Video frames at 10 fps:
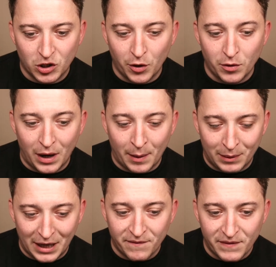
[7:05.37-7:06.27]
go and
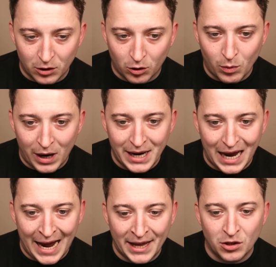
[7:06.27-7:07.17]
play Villa away.
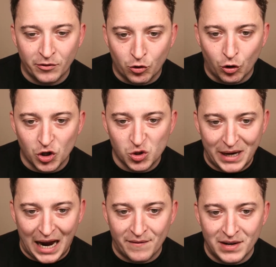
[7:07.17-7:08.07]
And, of course, we
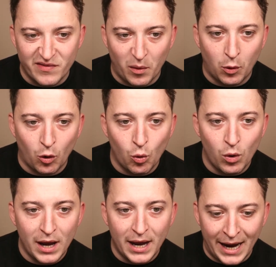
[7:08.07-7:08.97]
have Liverpool
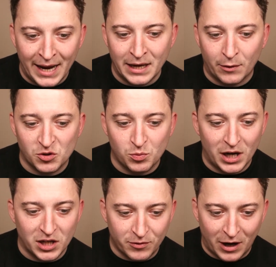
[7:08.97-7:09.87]
in there as well
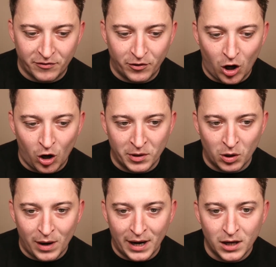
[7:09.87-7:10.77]
as Frankfurt home and
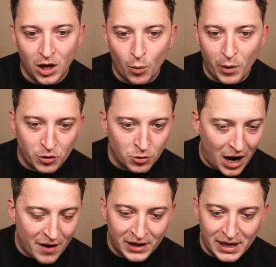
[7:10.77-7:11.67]
away. We do not
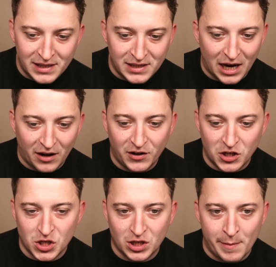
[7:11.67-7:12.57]
have an easy set of
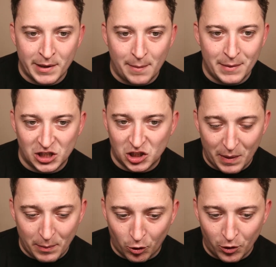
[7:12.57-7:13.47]
fixtures coming up. Let's just
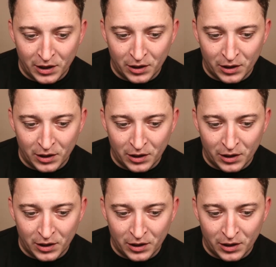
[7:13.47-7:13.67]
be brutally